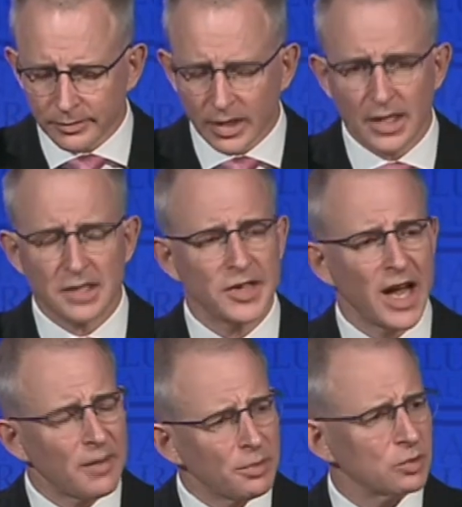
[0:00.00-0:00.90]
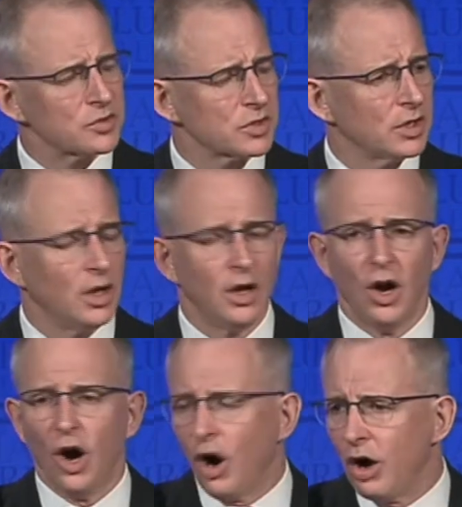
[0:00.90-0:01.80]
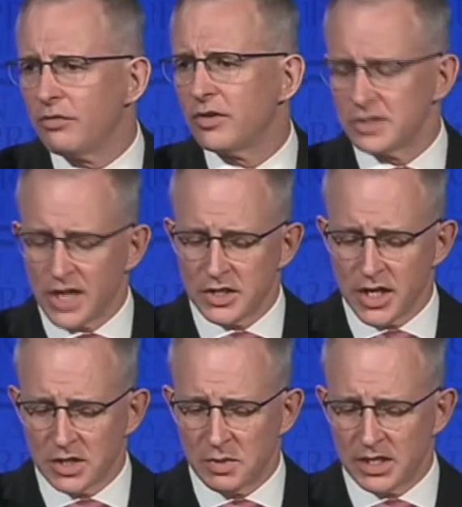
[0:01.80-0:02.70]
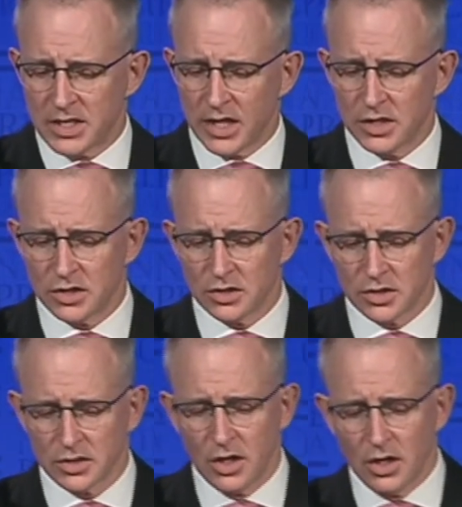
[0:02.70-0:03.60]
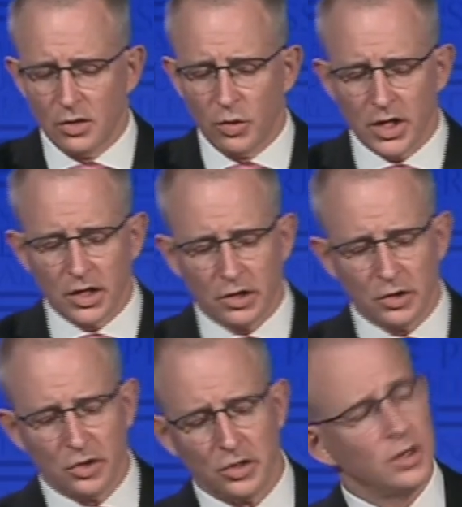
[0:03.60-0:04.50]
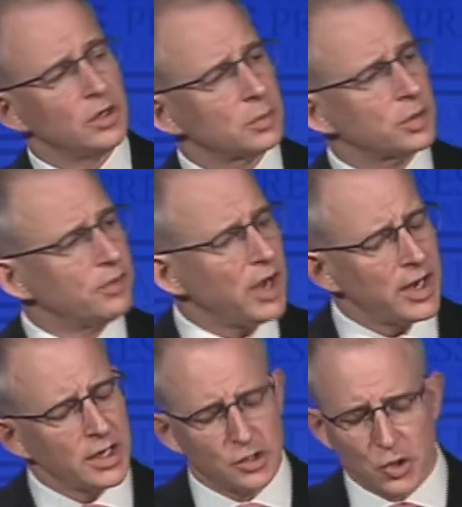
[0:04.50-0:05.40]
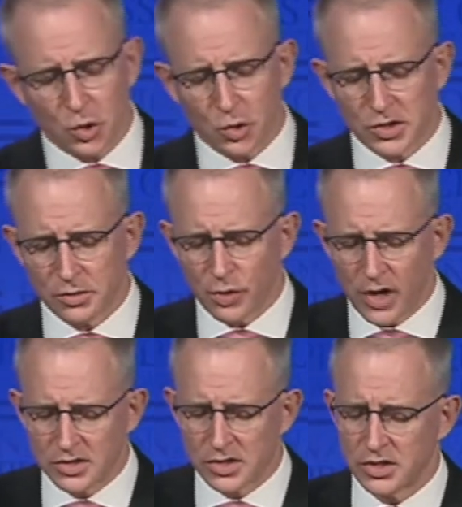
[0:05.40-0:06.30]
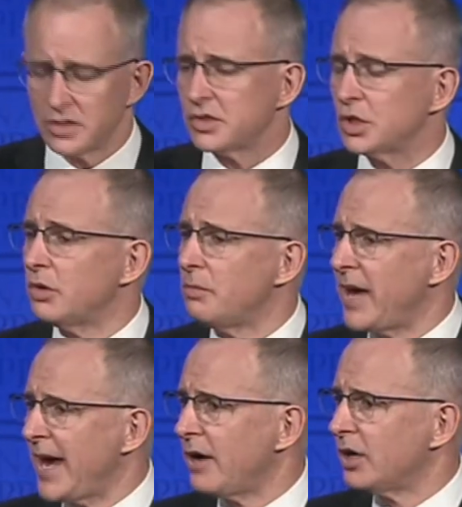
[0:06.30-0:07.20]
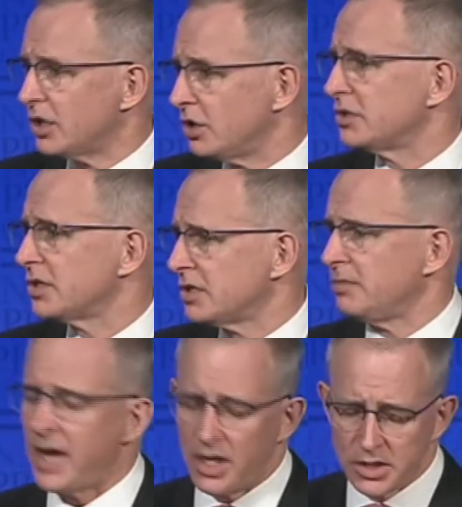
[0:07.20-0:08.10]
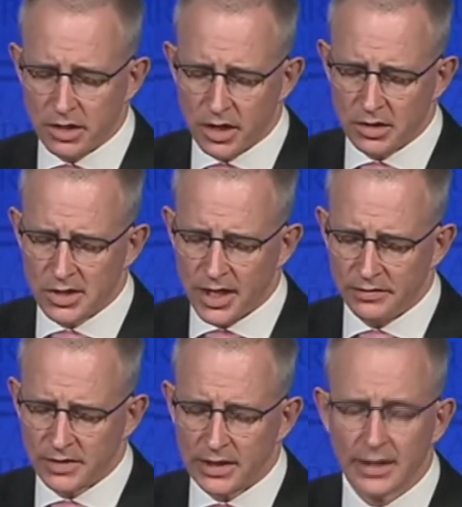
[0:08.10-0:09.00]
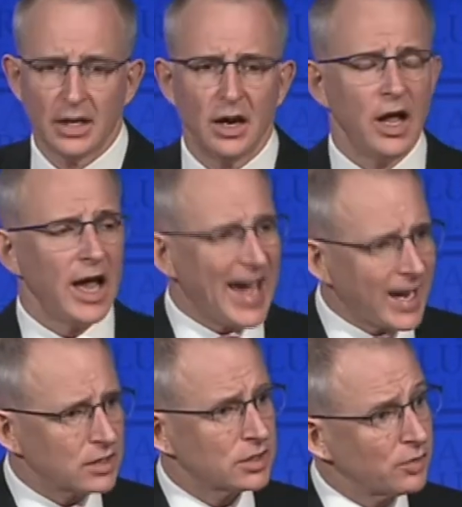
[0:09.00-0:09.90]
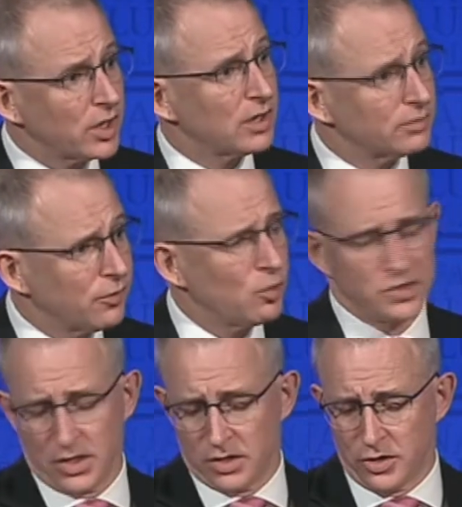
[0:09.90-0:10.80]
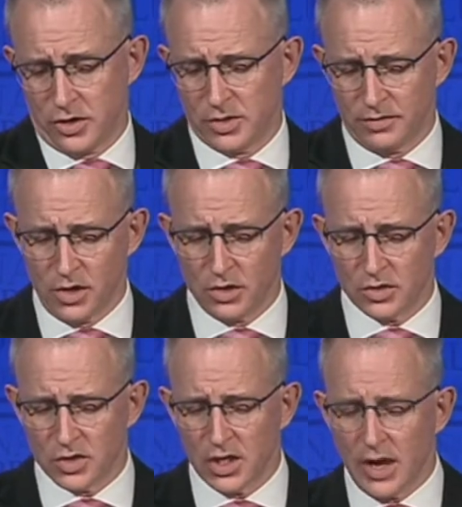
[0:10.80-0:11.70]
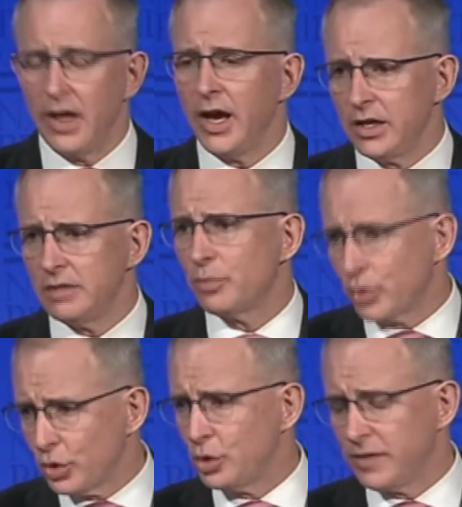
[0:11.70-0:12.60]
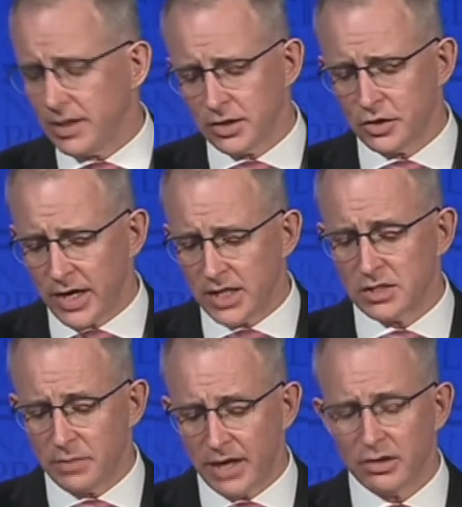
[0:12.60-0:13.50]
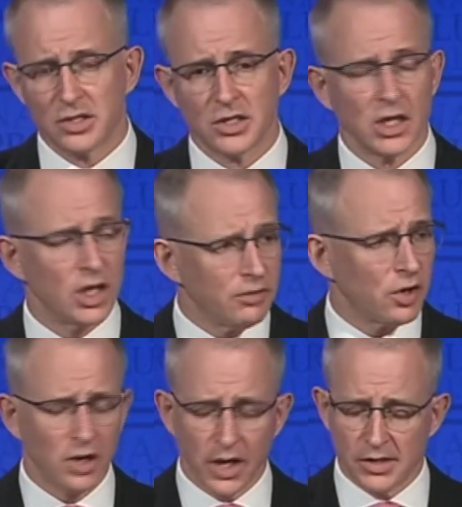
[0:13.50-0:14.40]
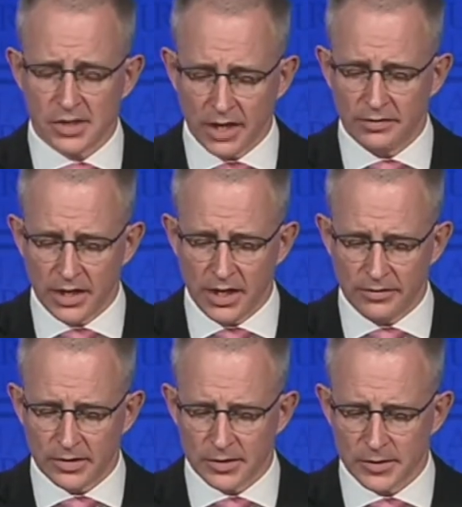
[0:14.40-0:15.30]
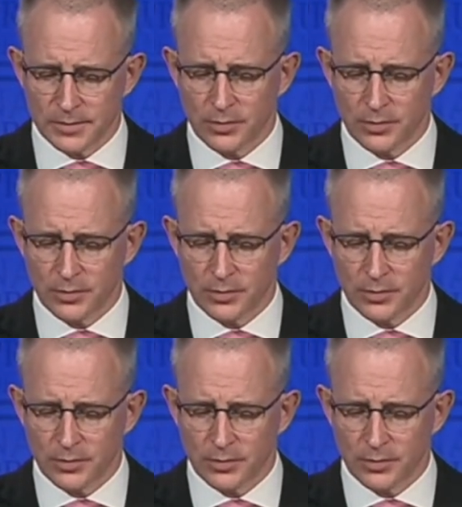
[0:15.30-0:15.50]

Examples of such expectations would include providing tools and processes to empower users to manage their own safety, actively enforcing terms of use, and improving the transparency of online safety efforts.